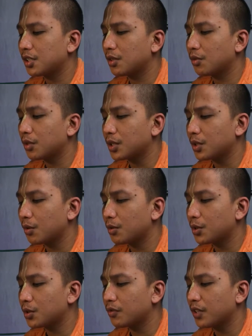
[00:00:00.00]
was
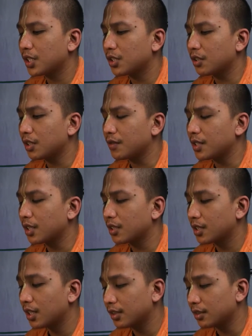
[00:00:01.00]
also Vasudeva's
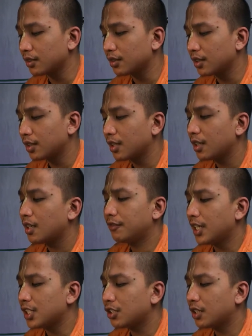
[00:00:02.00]
son.
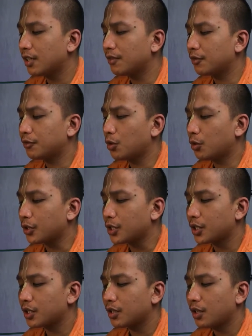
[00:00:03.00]
Vasudeva, of
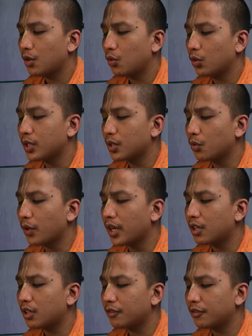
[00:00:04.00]
course, was aware
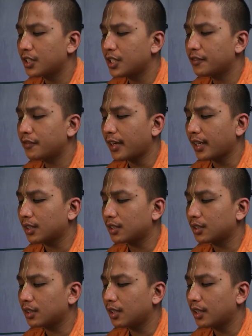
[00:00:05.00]
of this
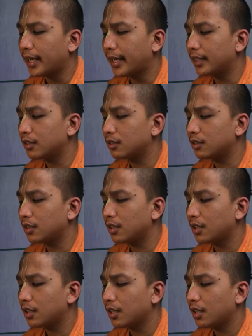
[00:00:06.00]
fact and
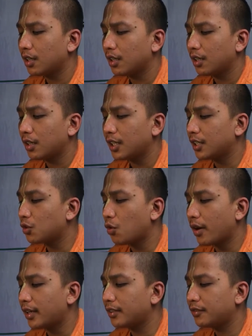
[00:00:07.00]

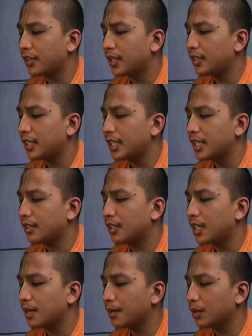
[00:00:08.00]
inquired very
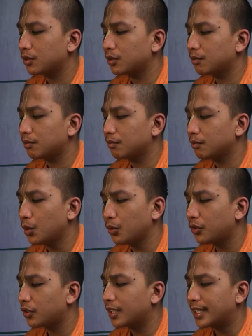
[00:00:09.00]
eagerly about
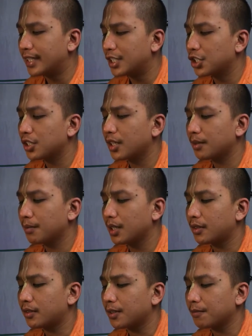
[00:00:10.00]
both Krishna and
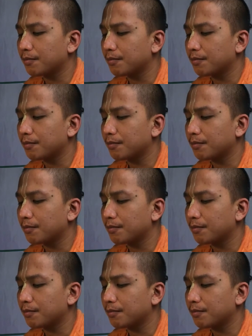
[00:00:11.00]
Balaram.